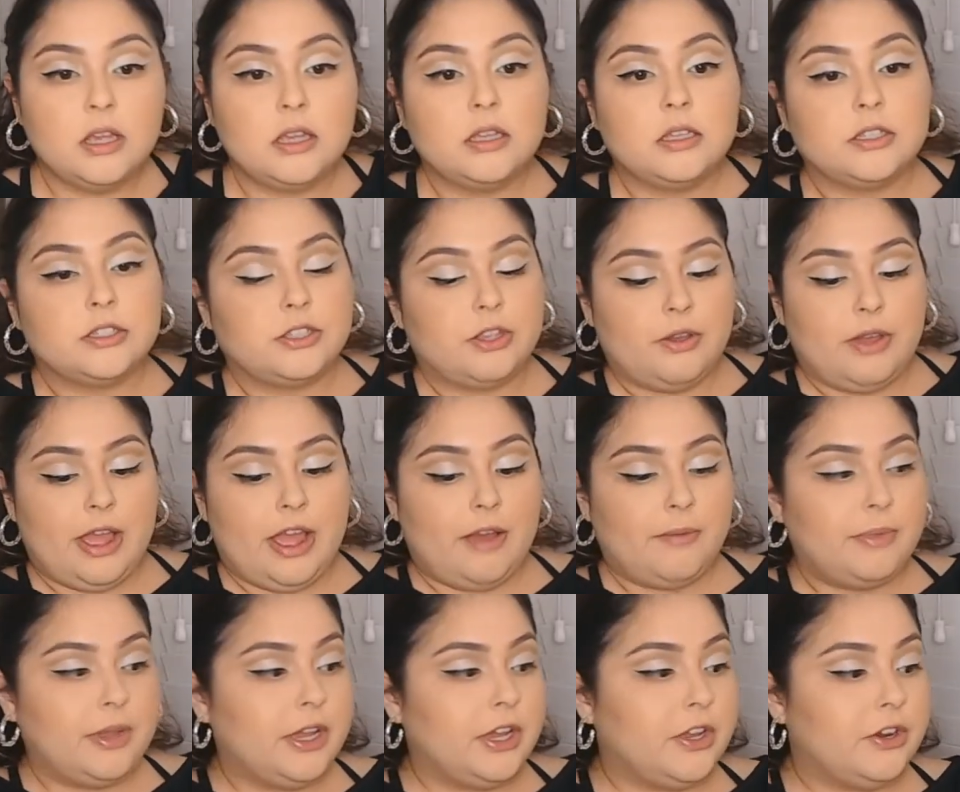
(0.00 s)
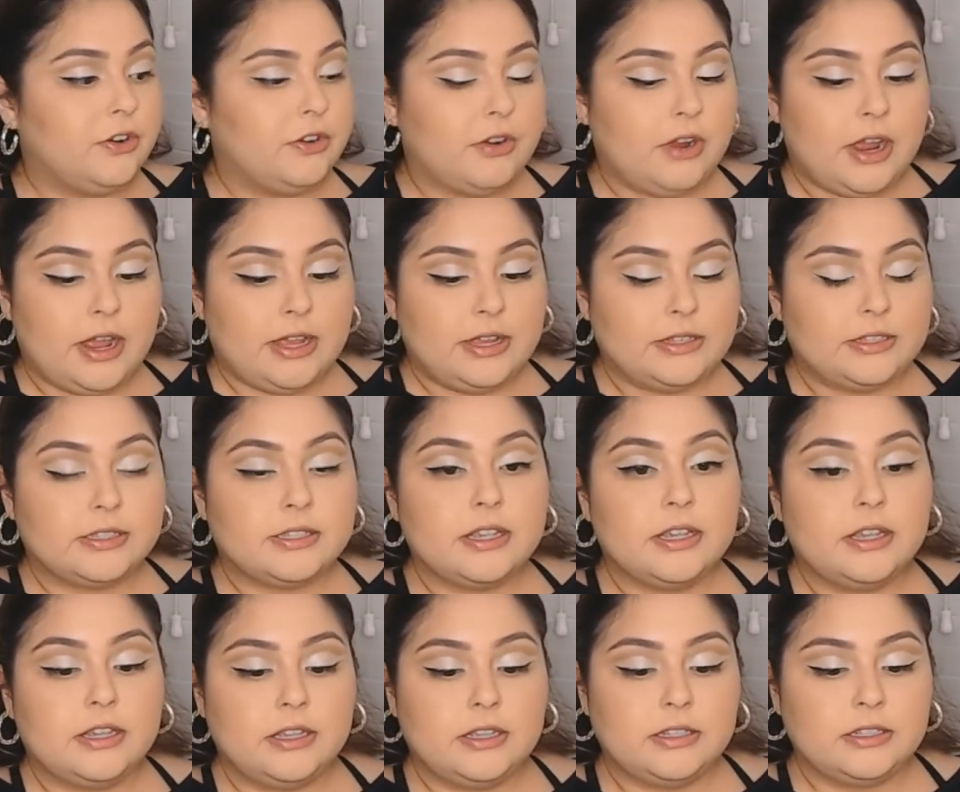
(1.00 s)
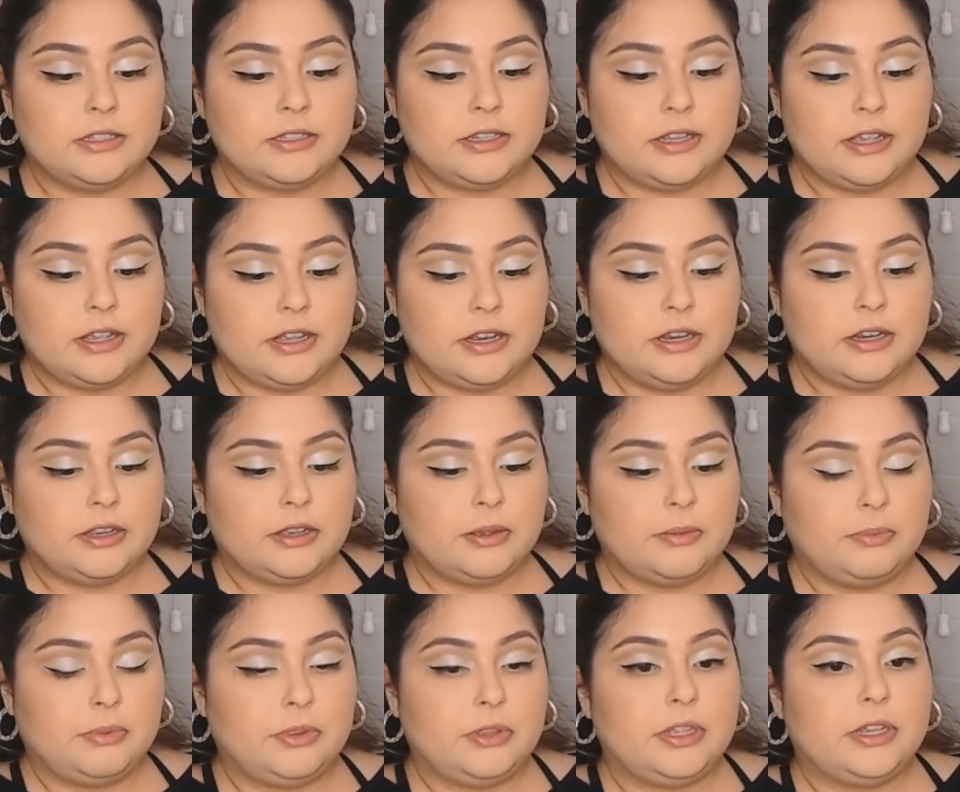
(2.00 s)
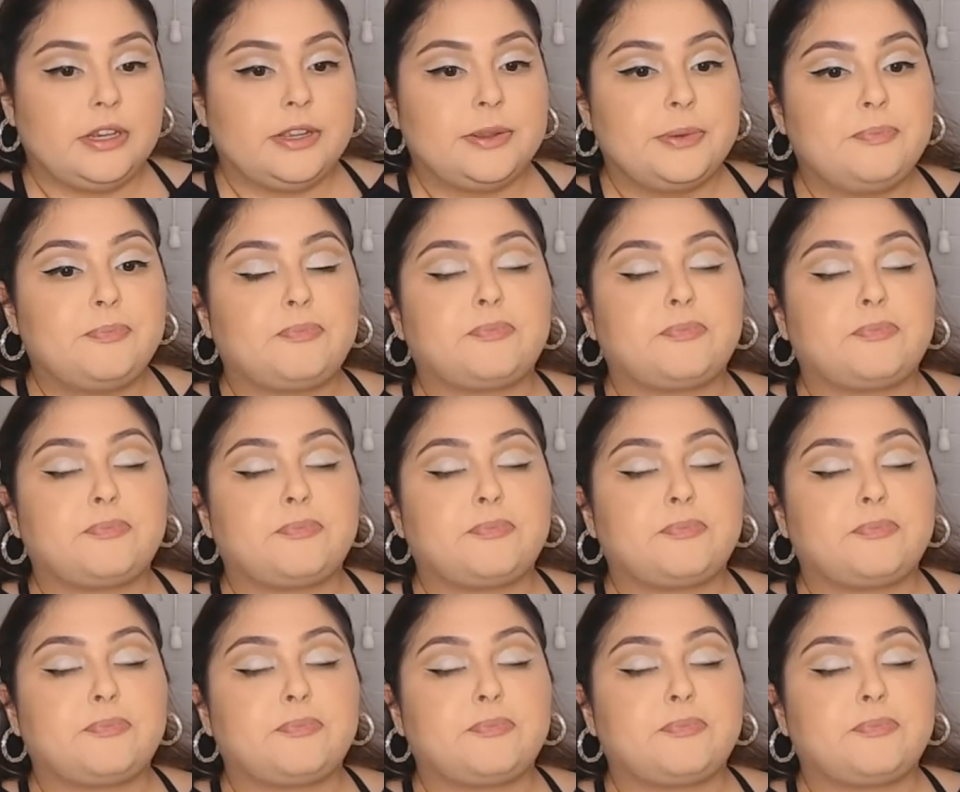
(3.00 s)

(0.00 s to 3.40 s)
So I have my under eyes done and completed.